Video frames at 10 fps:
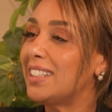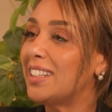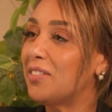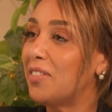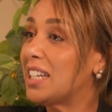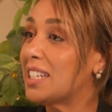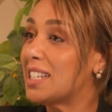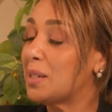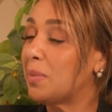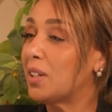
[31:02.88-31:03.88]
in
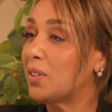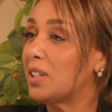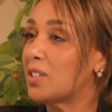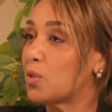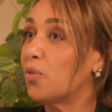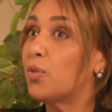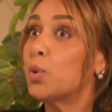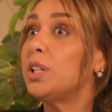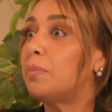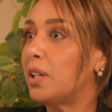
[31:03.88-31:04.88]
vacancy periods, or
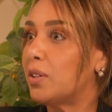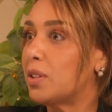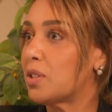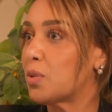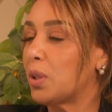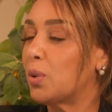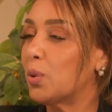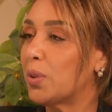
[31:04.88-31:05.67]
void periods, as we